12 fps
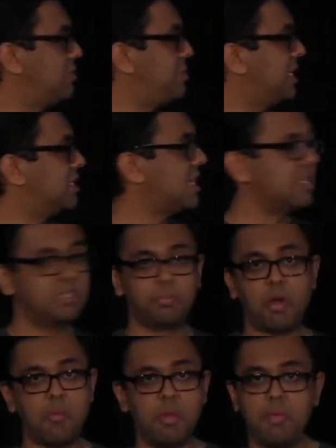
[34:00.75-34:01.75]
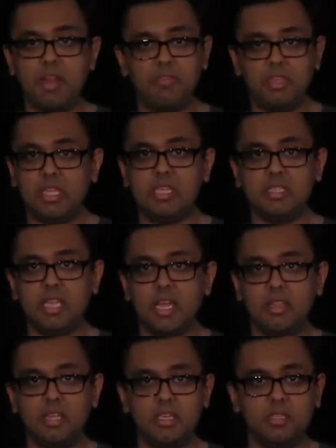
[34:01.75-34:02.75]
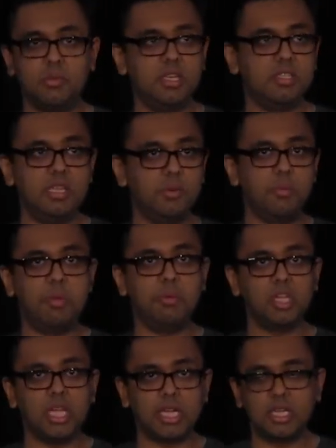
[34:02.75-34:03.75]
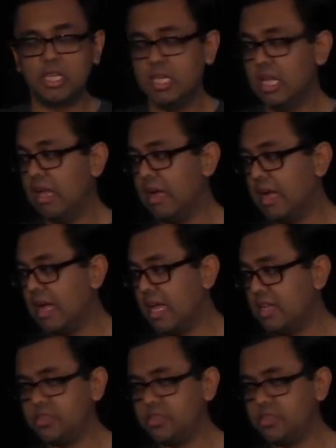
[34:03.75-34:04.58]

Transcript: was because that's the primary benefit they said. They just want to see where people click. And